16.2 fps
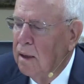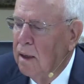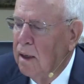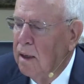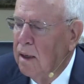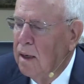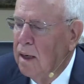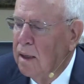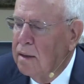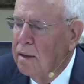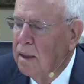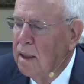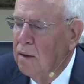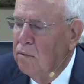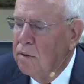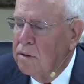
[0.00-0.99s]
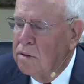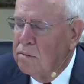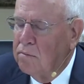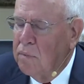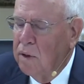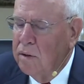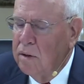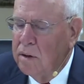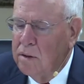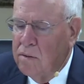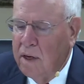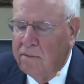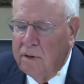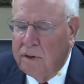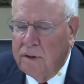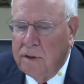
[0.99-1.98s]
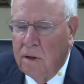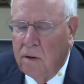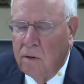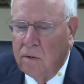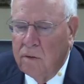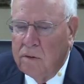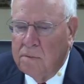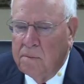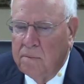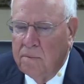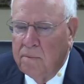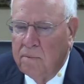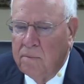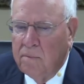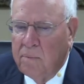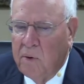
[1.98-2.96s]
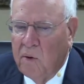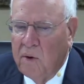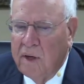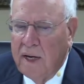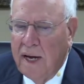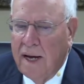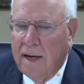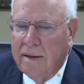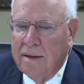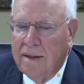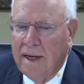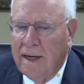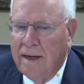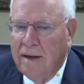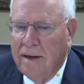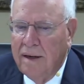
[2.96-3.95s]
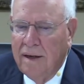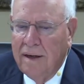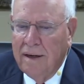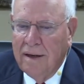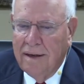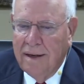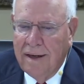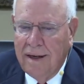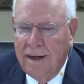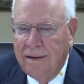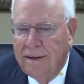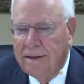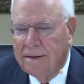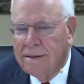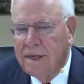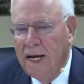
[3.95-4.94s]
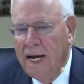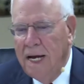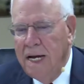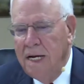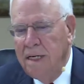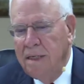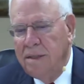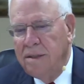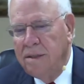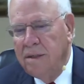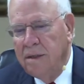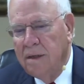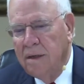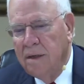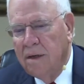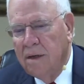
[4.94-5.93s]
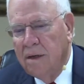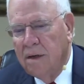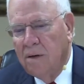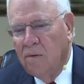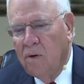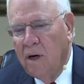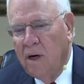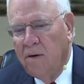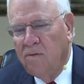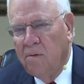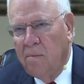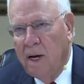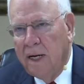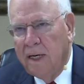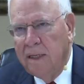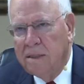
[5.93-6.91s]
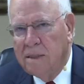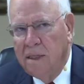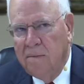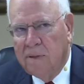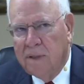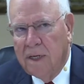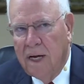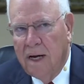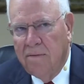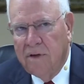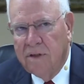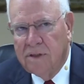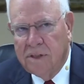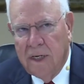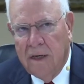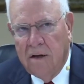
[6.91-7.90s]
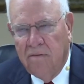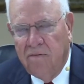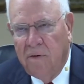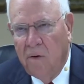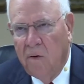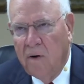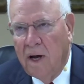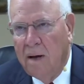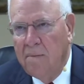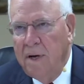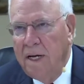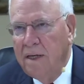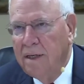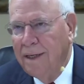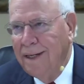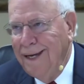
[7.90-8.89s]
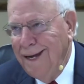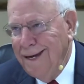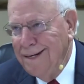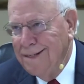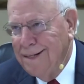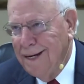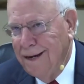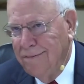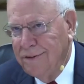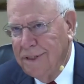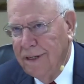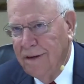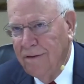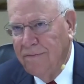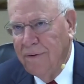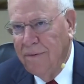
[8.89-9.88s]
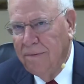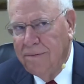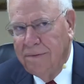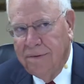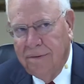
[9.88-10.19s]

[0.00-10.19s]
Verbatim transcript: And I think it was Brother Travis Jones pointing out that in this age where everybody seems to have a cell phone, I mean, the kids have cell phones.